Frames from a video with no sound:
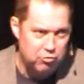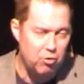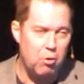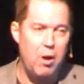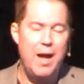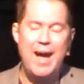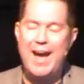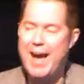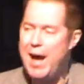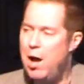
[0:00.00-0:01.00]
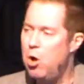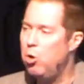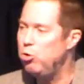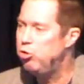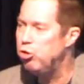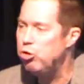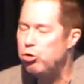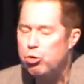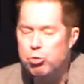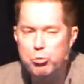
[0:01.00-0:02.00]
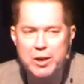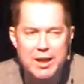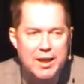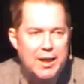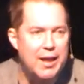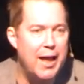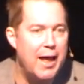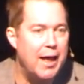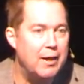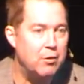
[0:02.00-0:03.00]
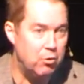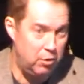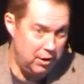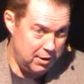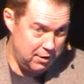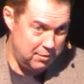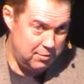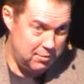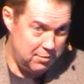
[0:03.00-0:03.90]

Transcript: So how do we handle it?